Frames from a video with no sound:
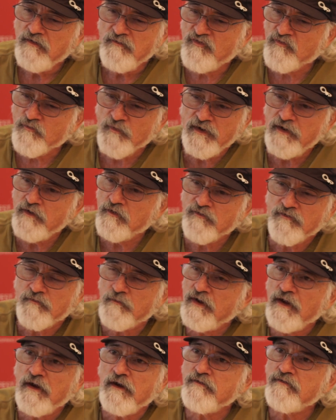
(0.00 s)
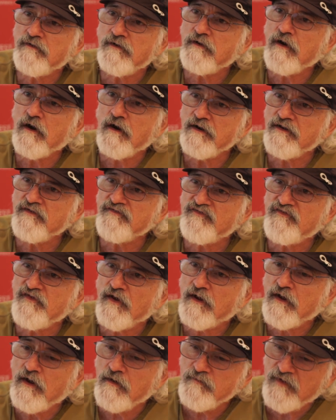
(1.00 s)
300 artists
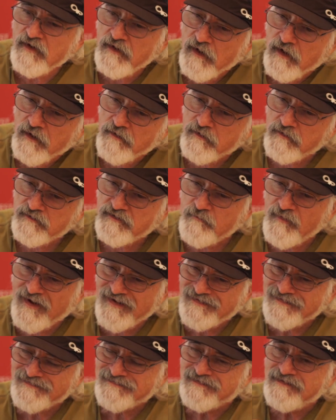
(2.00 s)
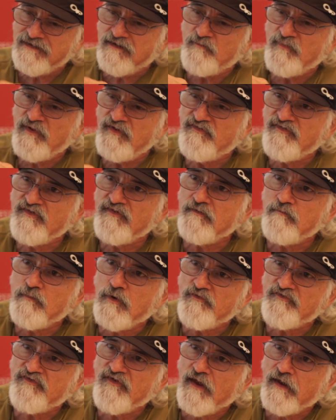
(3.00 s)
that come together to make this little piece of the
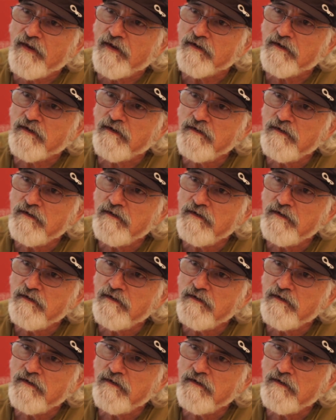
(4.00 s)
mosaic